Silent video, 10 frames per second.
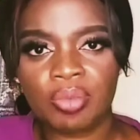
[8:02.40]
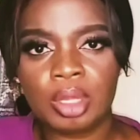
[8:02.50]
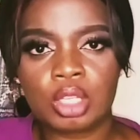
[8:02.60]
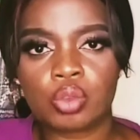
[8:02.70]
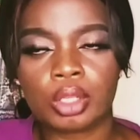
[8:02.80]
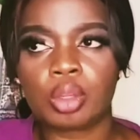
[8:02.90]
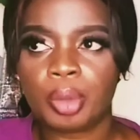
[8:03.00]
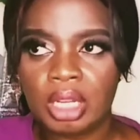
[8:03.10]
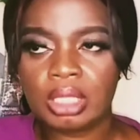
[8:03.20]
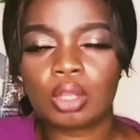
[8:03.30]
me this rest, your
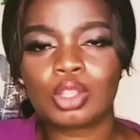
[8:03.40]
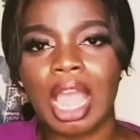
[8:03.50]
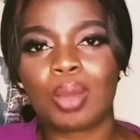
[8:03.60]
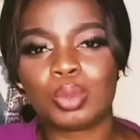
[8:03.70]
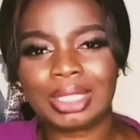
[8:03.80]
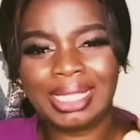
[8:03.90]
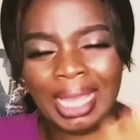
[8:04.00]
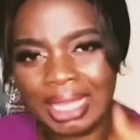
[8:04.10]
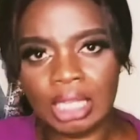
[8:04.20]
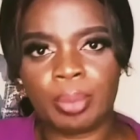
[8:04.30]
body tells you, I will
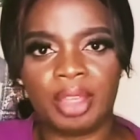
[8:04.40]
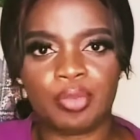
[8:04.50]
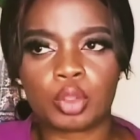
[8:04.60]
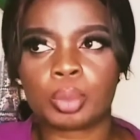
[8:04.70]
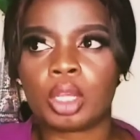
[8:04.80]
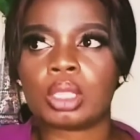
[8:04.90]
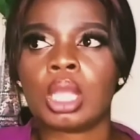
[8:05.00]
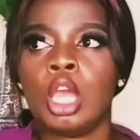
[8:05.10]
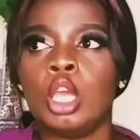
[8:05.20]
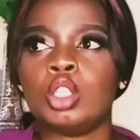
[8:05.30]
take it by force,
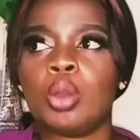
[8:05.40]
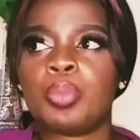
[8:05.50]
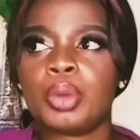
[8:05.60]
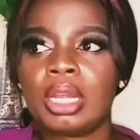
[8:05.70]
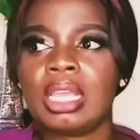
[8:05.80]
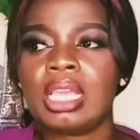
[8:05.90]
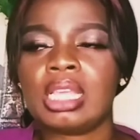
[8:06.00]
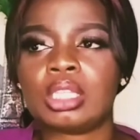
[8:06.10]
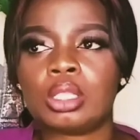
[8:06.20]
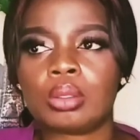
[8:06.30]
because your body
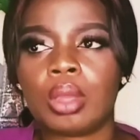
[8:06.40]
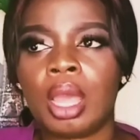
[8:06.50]
is